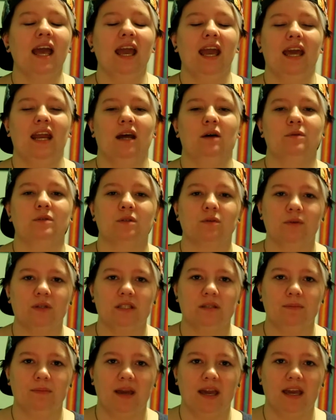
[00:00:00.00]
And I was going
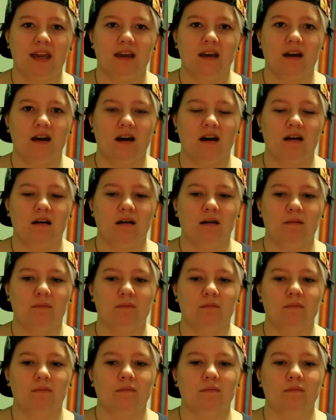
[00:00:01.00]
to make
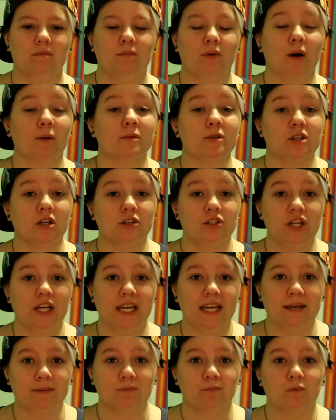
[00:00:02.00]
um, Parmesan
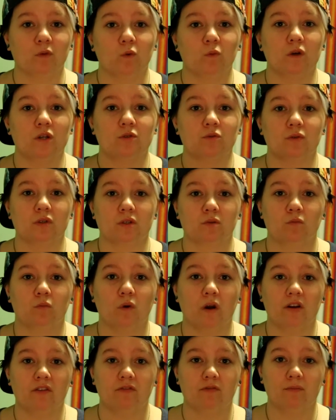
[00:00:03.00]
chicken, which was
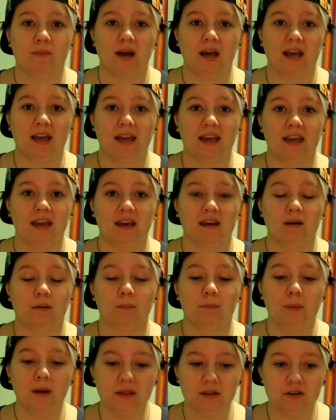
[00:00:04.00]
one of my
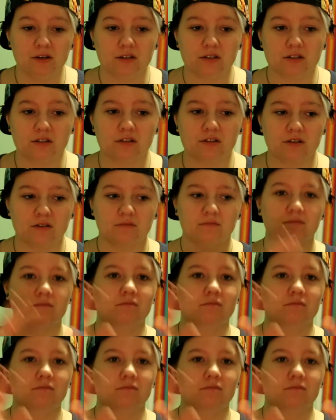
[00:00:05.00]
mother's